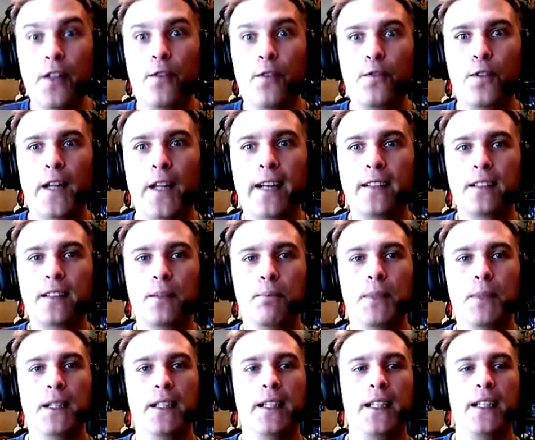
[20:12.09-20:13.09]
the
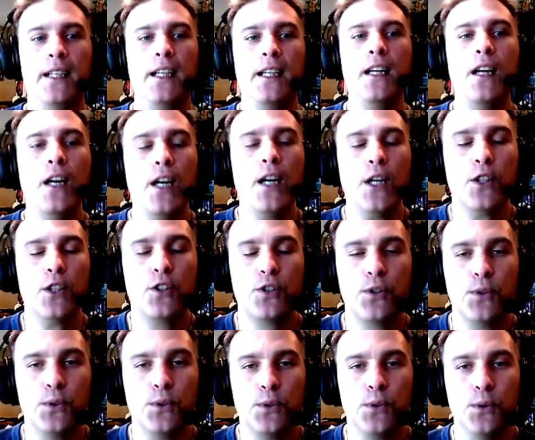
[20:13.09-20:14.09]
flexibility
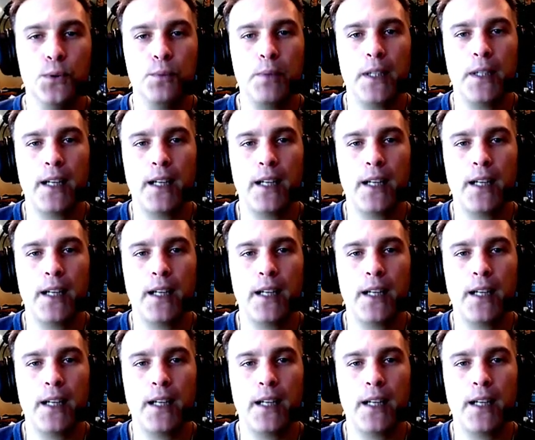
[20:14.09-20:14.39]
to